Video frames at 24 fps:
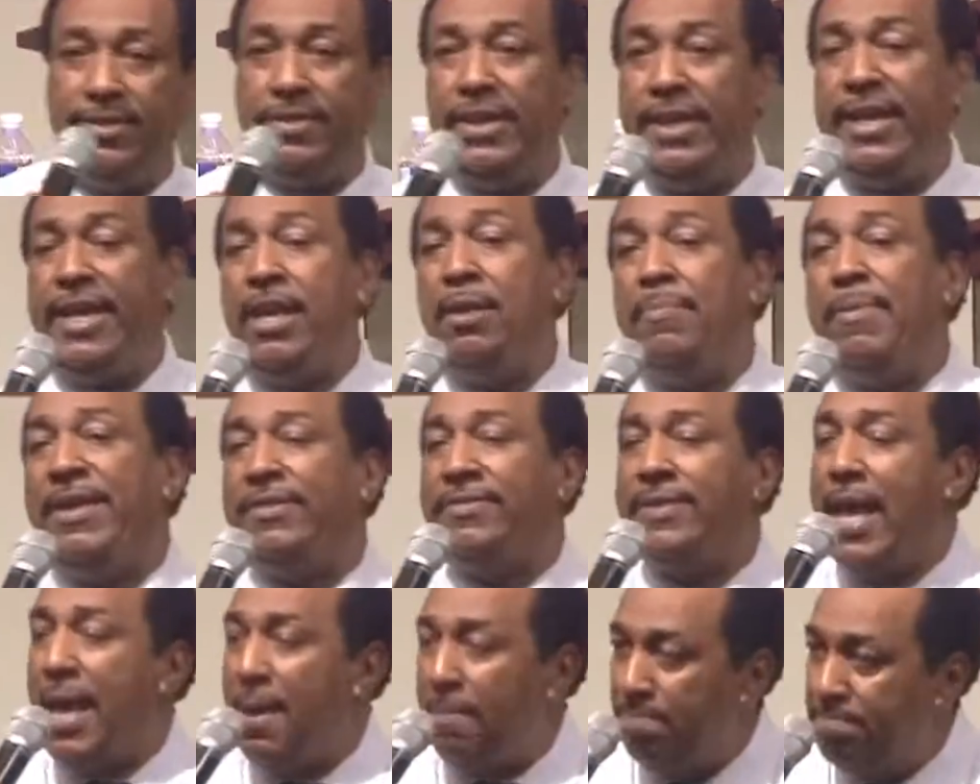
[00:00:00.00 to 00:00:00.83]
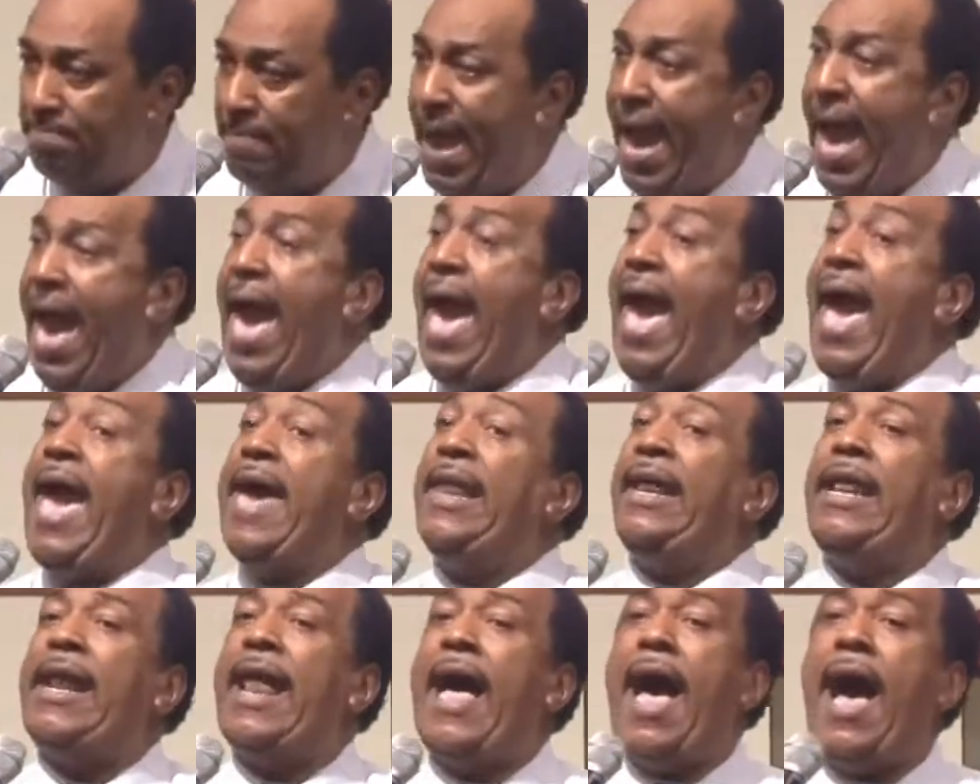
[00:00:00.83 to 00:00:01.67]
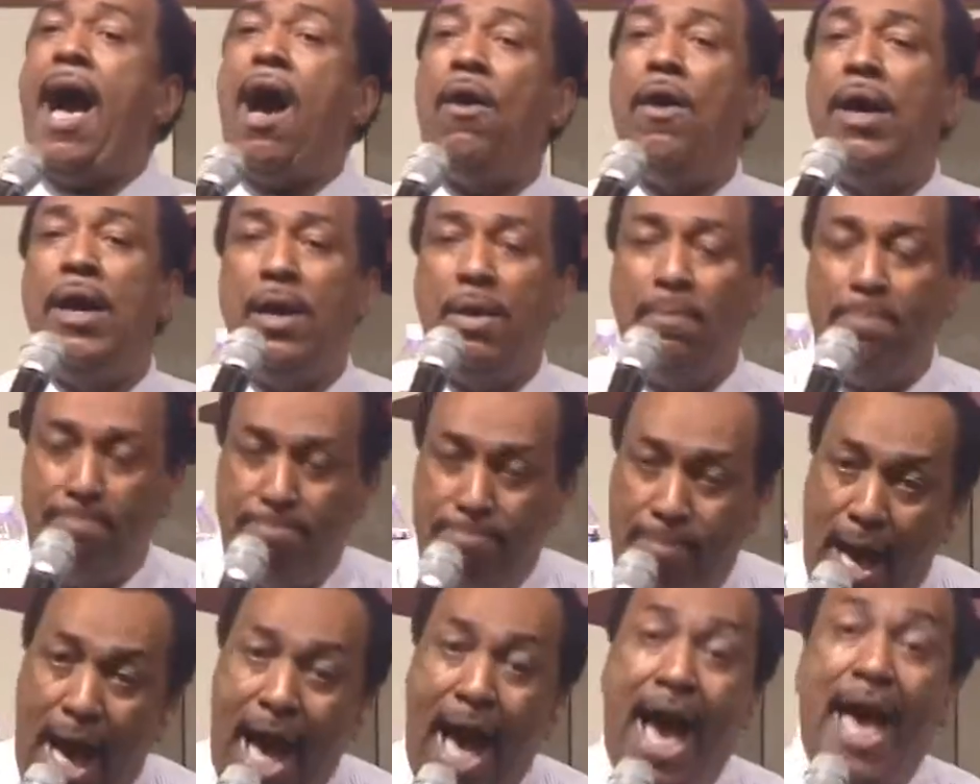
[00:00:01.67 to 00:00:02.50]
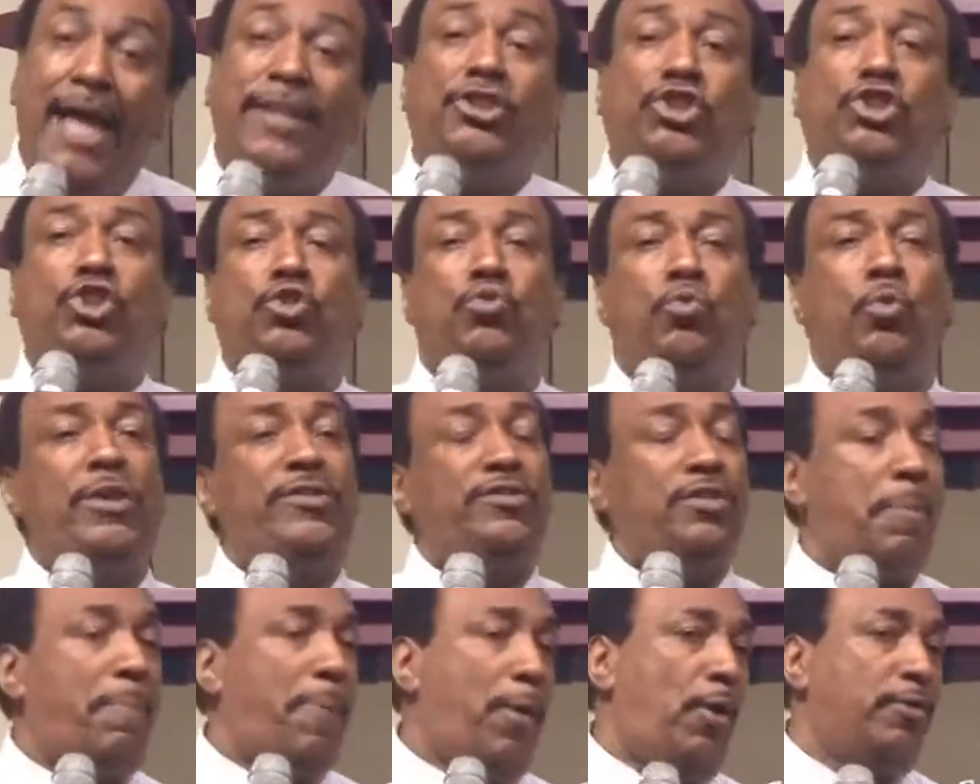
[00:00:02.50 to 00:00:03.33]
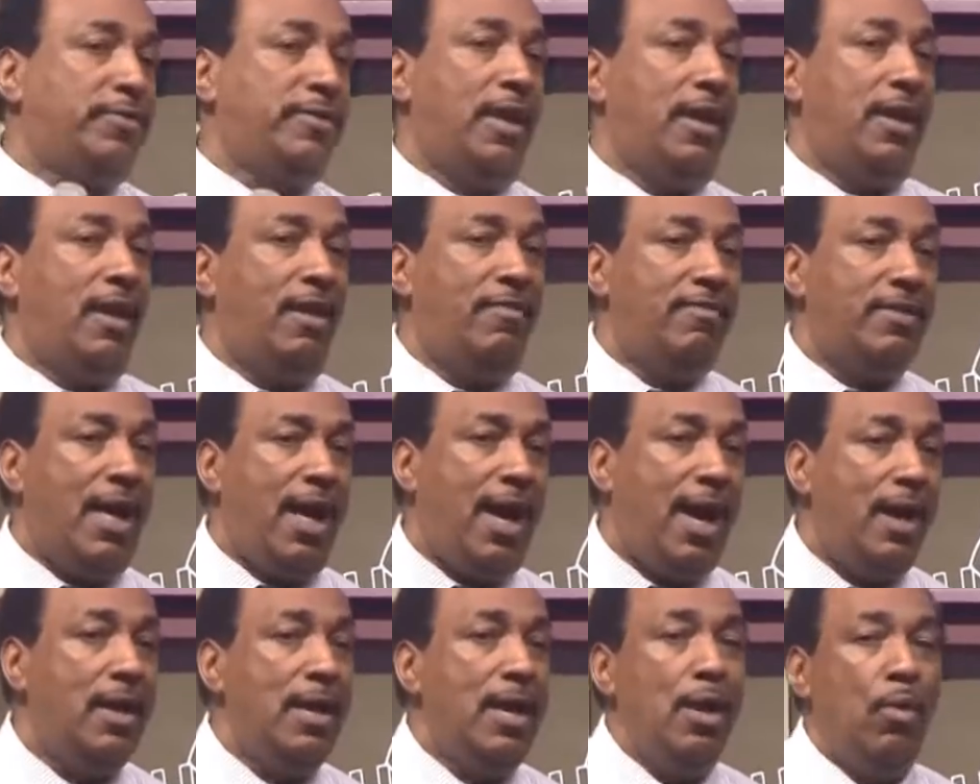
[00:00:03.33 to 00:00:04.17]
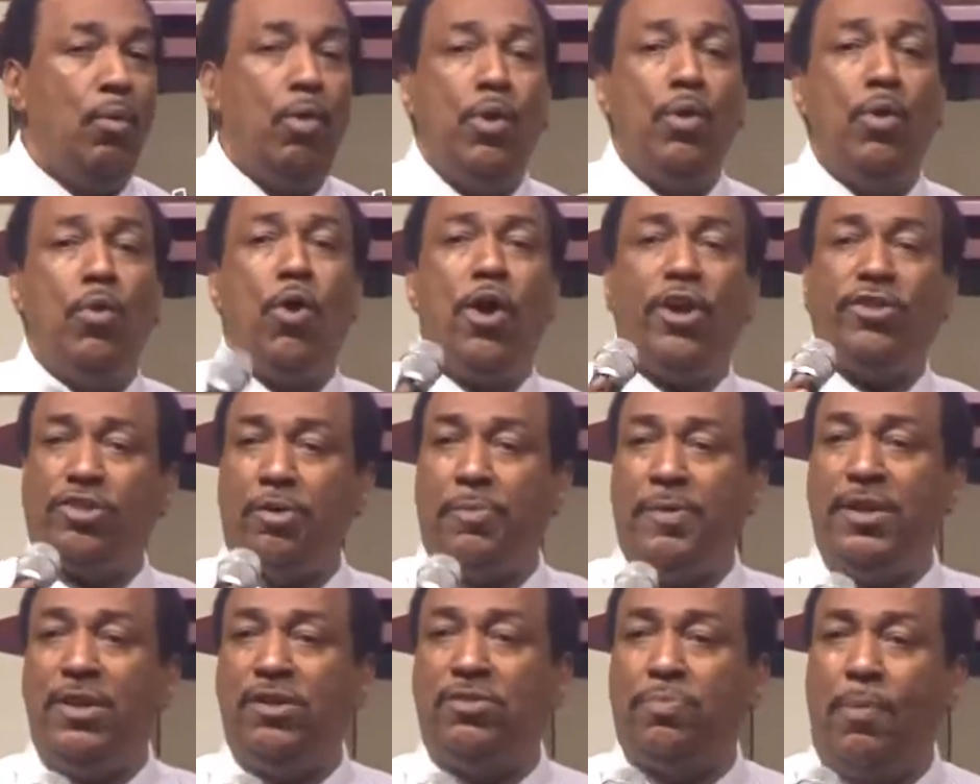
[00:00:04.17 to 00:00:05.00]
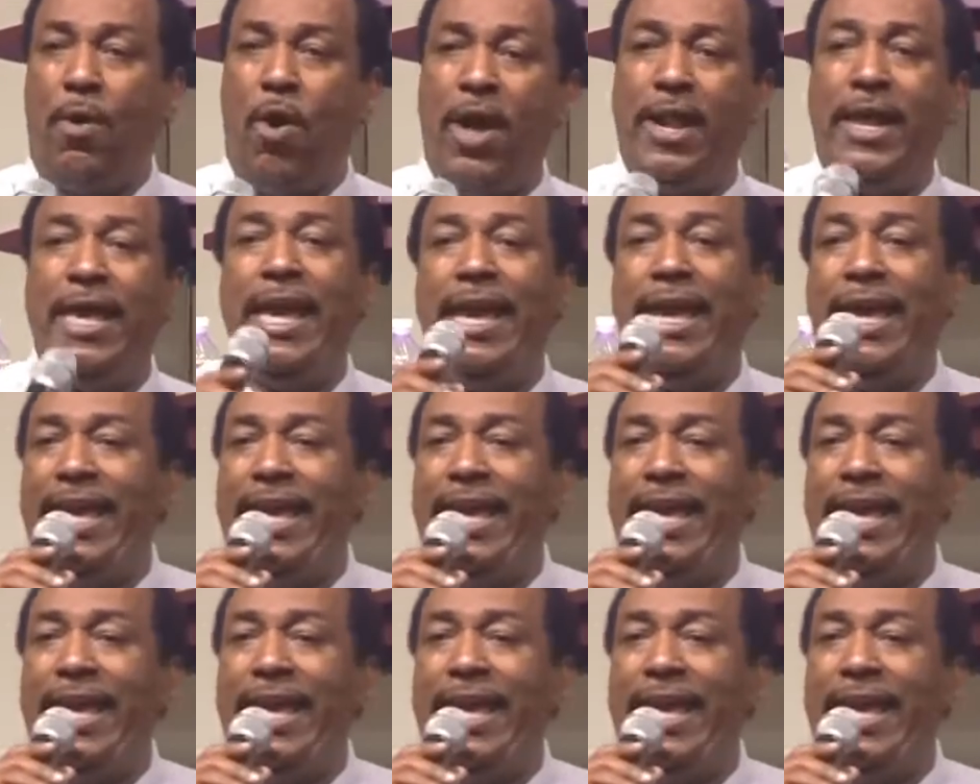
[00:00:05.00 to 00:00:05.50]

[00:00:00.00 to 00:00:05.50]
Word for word: The enemy is mad at how much we supposed to love God. When we worshiped this morning,